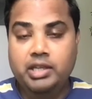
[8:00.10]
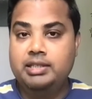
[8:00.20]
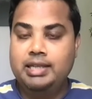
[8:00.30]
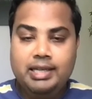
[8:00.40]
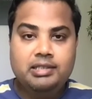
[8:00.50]
there
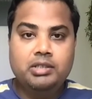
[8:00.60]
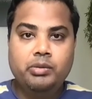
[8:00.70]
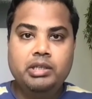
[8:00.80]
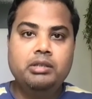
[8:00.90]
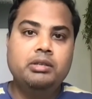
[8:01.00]
is lesser
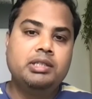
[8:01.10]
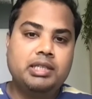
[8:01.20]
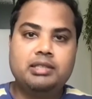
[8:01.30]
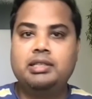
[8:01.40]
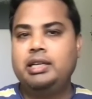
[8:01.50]
swing, you
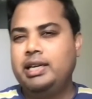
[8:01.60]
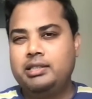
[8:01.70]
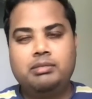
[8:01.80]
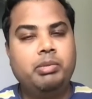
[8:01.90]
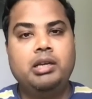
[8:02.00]
discuss that.
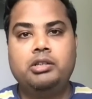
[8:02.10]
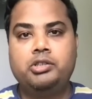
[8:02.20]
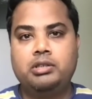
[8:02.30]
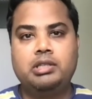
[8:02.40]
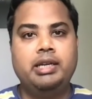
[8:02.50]
Let's play our
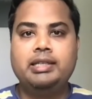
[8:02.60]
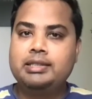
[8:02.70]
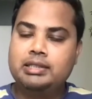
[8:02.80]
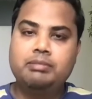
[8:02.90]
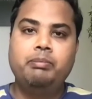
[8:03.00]
shots.
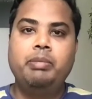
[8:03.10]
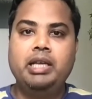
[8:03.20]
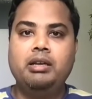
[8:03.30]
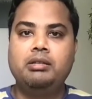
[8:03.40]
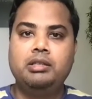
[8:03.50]
Let's
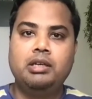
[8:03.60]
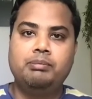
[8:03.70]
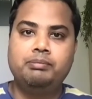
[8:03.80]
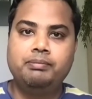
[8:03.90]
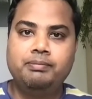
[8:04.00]
play on the
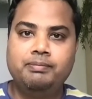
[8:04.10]
up,